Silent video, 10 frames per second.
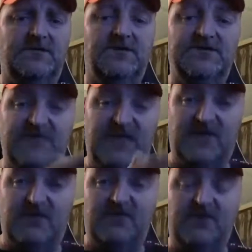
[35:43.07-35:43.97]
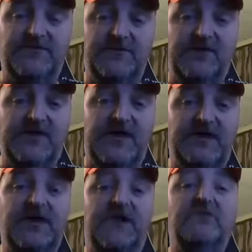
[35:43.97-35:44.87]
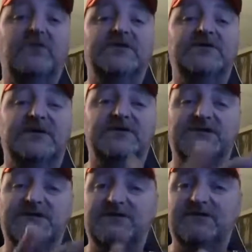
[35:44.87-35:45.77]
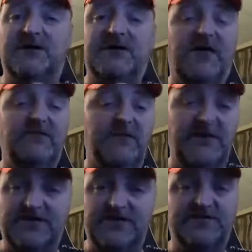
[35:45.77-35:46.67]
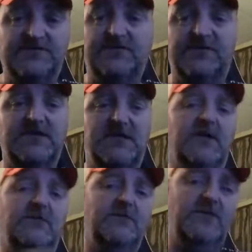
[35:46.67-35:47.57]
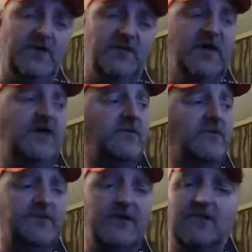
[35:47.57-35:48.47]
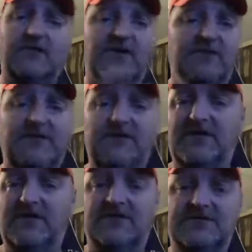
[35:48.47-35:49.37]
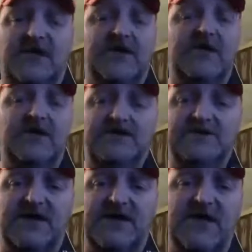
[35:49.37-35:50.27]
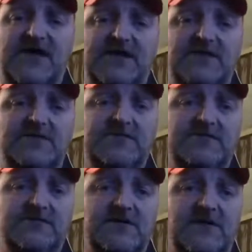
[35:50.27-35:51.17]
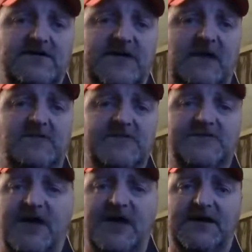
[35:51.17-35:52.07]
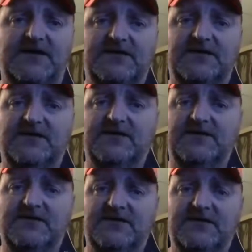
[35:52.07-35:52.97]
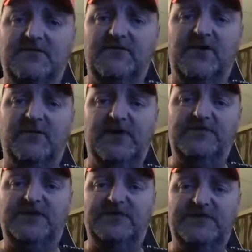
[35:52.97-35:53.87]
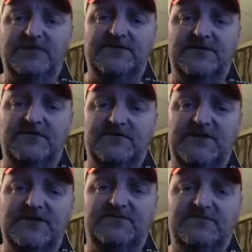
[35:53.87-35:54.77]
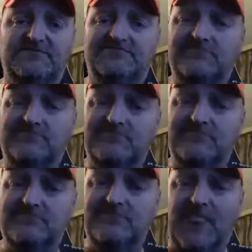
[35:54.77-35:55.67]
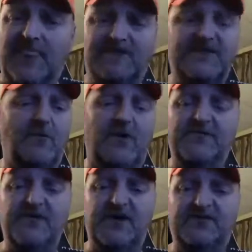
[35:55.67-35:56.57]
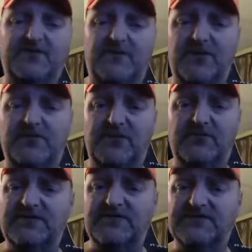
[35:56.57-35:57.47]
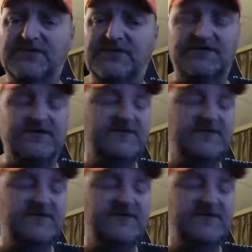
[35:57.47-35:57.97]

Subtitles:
Because now, if you look at it, everybody says it on everybody's thing. Yeah, I'm going to be going live. I'm going to be going live. So how the hell is that a downside when everybody else says it? You know, that's like wiping your ass before you poop. Makes no sense.